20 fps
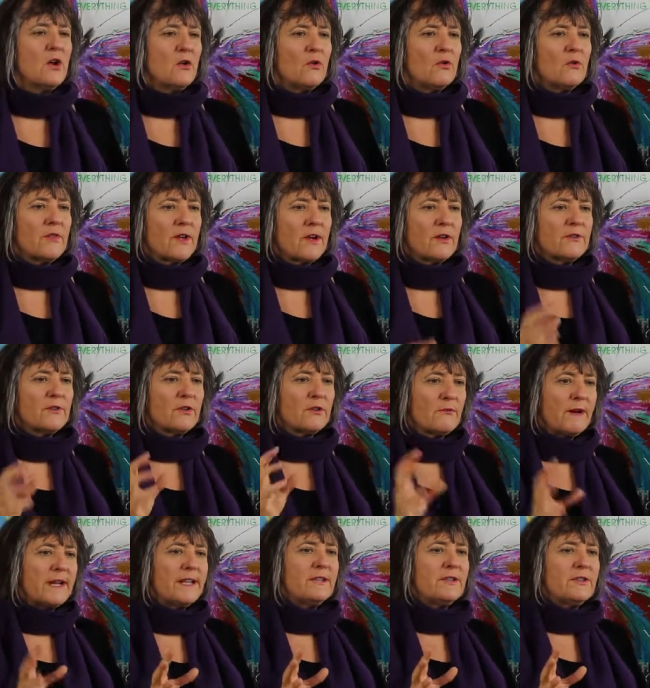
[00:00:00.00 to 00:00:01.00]
although the
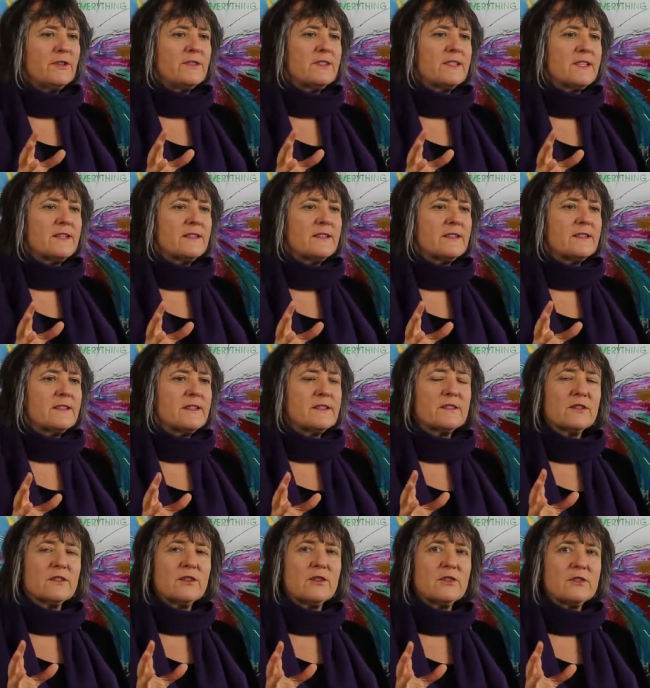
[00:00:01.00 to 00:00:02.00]
great news is it
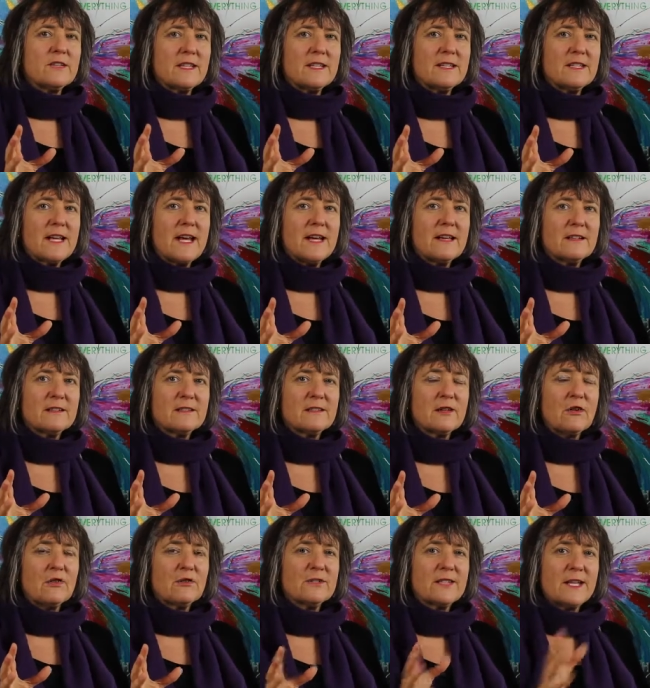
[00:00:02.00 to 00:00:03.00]
doesn't usually take as
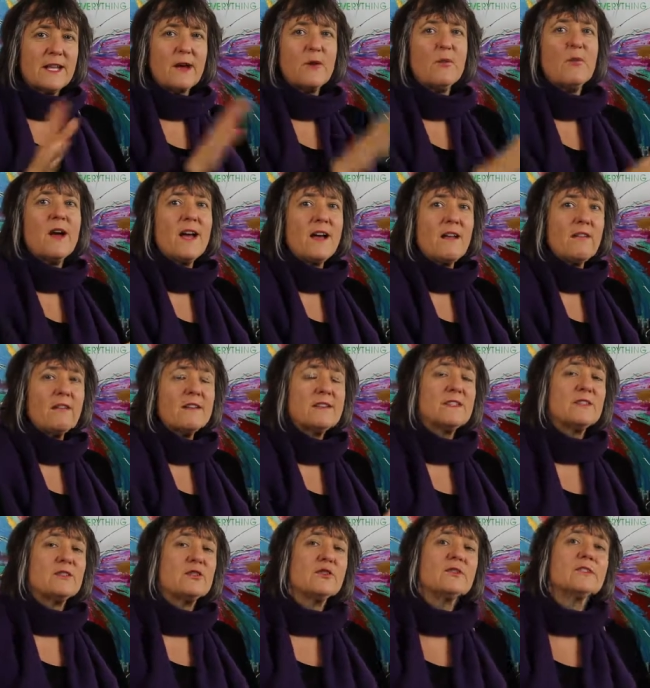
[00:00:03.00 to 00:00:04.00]
long to get well as
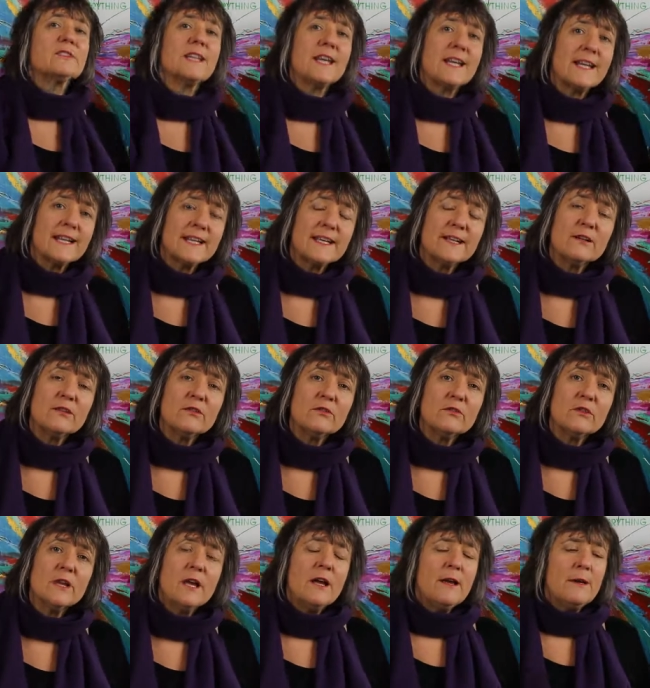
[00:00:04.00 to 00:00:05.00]
it took to get
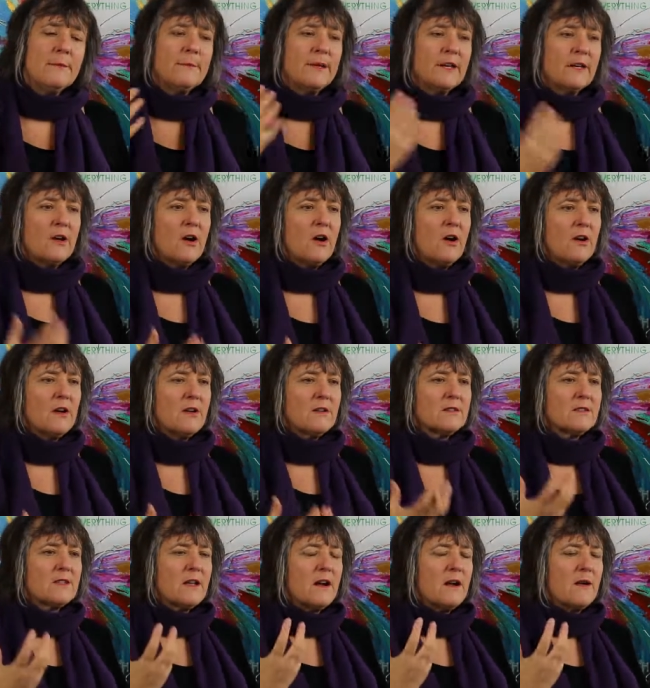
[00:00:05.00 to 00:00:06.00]
ill
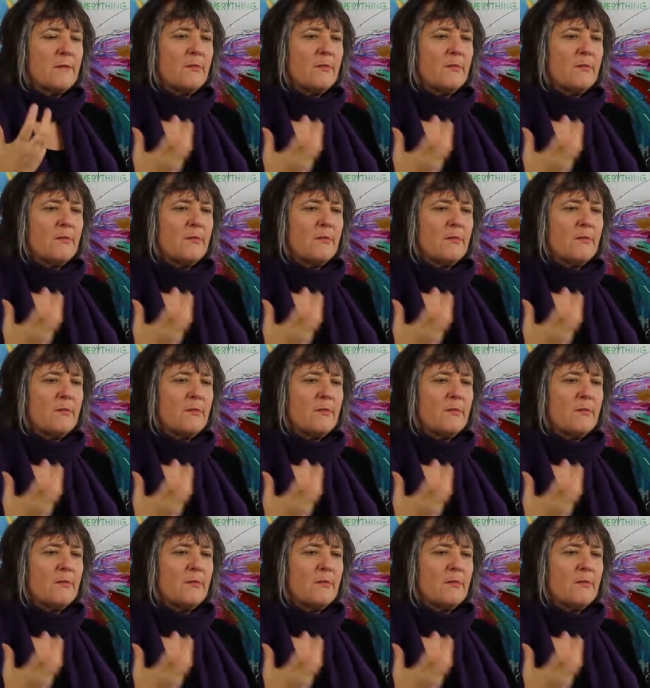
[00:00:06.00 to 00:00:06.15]
because our